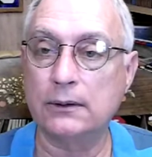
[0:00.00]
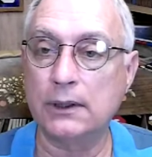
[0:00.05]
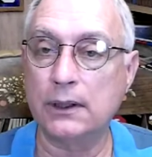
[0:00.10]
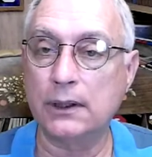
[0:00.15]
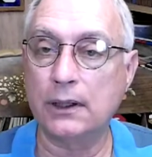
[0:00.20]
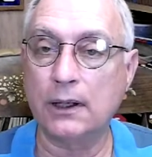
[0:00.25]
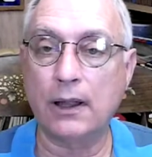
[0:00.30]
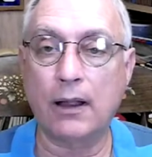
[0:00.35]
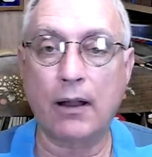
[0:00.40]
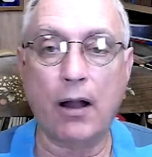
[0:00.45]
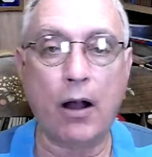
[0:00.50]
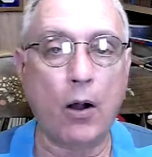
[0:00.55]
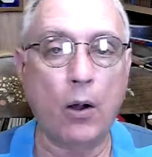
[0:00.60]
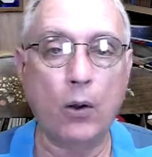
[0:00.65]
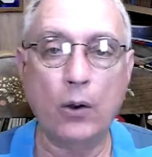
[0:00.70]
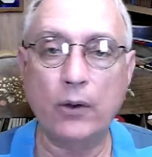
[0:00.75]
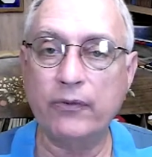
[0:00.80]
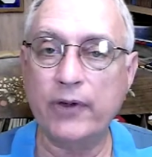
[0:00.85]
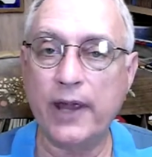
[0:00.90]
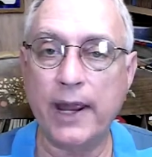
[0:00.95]
all of
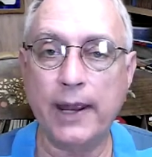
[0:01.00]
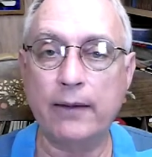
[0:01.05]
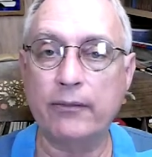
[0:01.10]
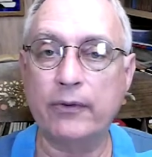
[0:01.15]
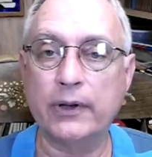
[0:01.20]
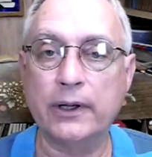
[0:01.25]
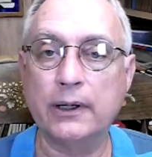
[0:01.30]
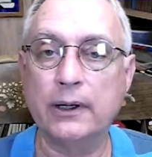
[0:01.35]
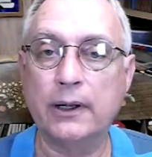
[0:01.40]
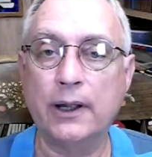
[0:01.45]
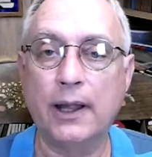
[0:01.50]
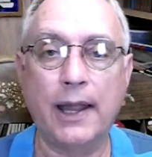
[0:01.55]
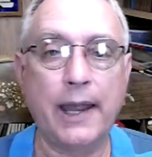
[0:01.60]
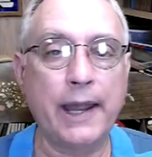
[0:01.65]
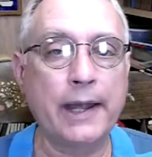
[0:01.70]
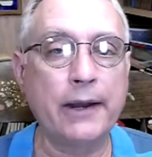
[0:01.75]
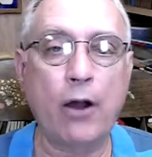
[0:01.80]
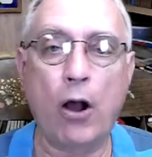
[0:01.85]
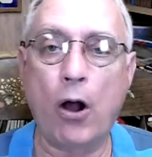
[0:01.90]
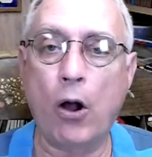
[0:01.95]
heaven, and
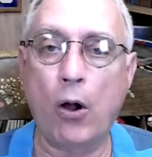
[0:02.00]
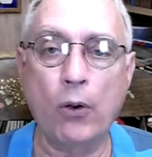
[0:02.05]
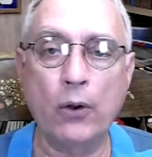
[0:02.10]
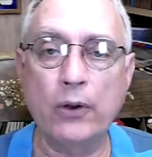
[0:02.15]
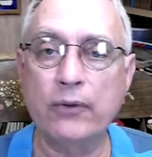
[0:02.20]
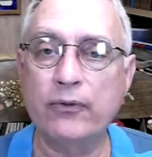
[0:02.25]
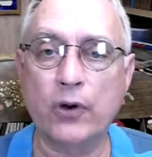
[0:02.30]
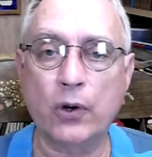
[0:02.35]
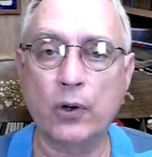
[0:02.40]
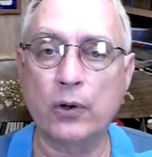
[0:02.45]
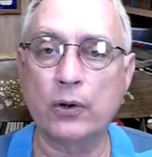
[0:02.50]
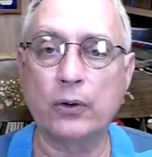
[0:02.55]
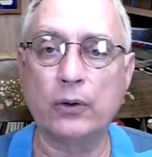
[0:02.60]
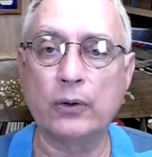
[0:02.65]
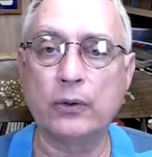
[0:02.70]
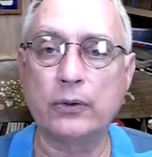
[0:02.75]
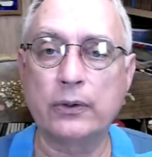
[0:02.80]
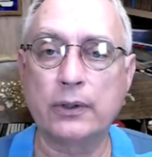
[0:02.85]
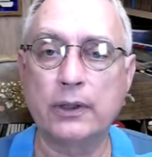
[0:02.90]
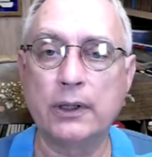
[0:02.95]
all of earth,
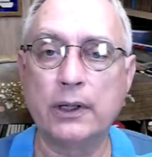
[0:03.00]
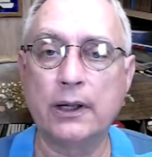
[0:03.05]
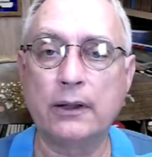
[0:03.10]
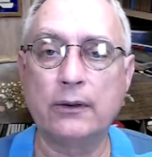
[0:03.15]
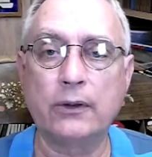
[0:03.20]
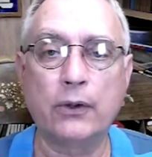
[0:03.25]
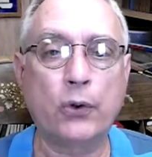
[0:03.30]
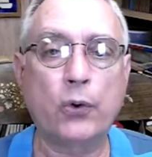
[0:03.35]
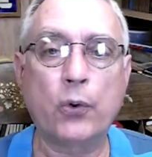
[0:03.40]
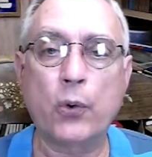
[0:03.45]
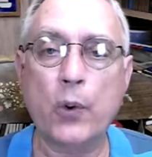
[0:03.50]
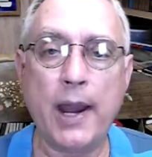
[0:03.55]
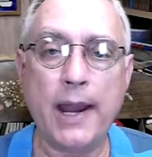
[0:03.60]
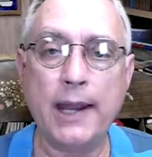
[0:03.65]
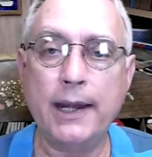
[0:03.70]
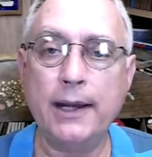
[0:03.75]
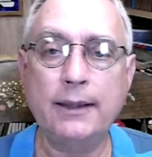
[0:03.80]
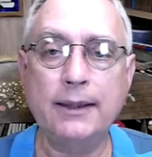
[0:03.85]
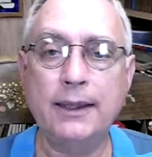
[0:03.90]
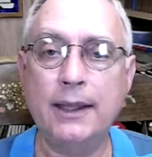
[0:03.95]
the created
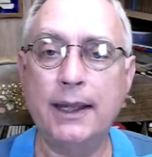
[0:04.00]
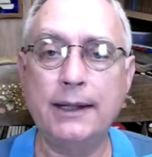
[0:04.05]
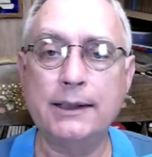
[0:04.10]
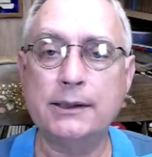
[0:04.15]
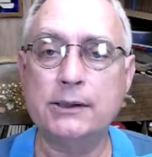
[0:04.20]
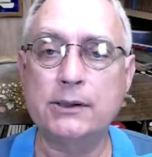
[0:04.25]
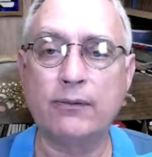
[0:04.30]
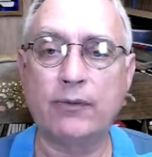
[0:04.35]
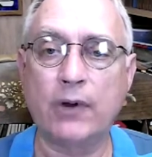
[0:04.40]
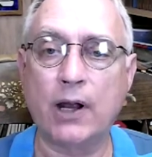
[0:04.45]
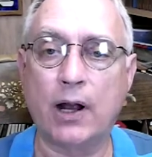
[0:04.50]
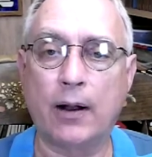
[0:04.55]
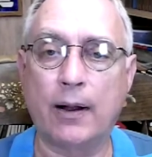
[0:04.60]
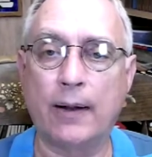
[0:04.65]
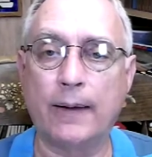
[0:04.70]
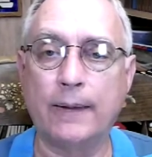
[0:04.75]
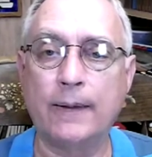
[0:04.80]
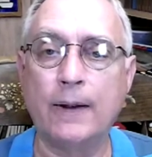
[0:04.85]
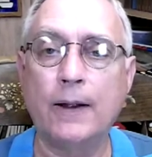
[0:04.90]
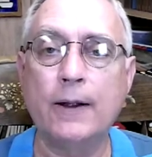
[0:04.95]
things of God,
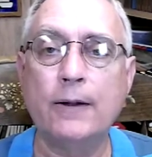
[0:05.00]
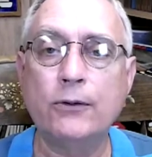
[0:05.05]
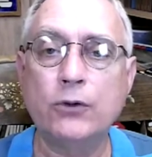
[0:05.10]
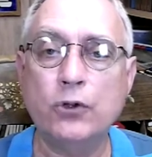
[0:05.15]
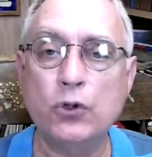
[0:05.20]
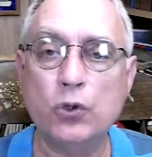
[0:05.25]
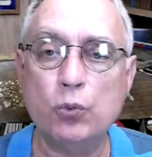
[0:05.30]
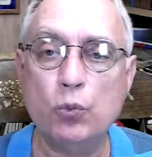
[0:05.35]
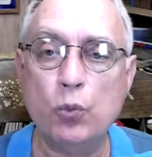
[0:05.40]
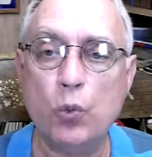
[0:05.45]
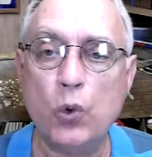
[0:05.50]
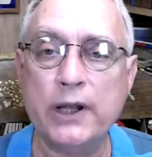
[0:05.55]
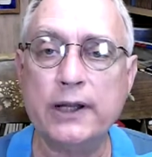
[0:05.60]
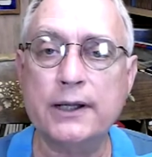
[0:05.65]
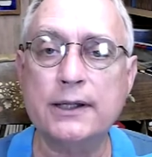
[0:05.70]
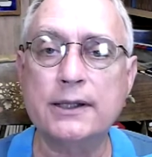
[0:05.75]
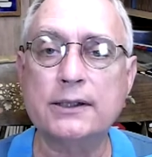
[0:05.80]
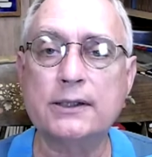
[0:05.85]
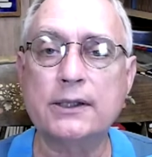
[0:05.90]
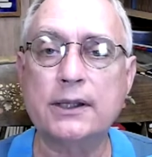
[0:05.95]
to witness
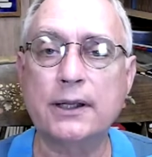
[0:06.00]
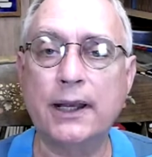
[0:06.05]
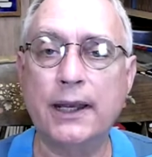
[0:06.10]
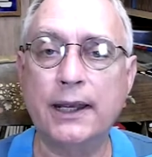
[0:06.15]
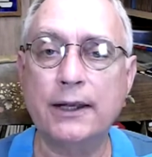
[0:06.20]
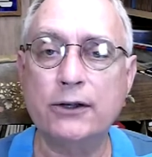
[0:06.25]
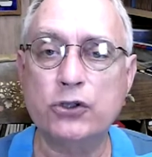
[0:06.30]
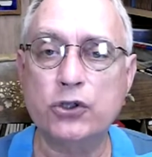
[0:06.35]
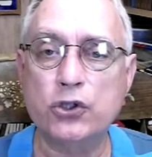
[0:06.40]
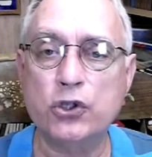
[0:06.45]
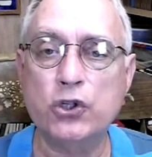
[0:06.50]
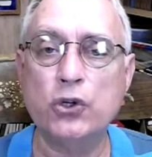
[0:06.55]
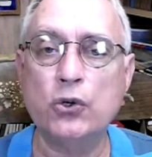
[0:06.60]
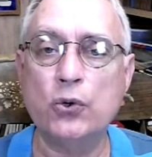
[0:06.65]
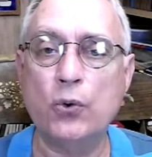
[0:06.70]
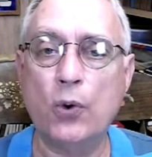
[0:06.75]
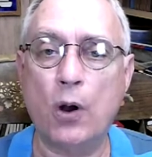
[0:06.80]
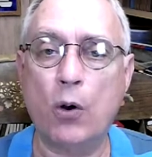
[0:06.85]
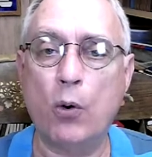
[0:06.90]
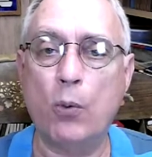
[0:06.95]
against you, O
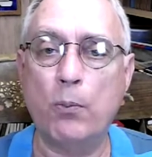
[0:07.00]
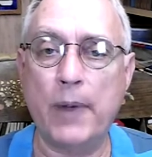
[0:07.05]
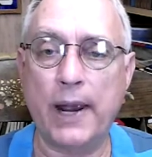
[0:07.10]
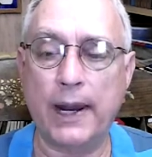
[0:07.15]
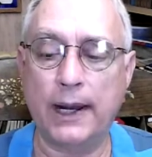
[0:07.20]
man,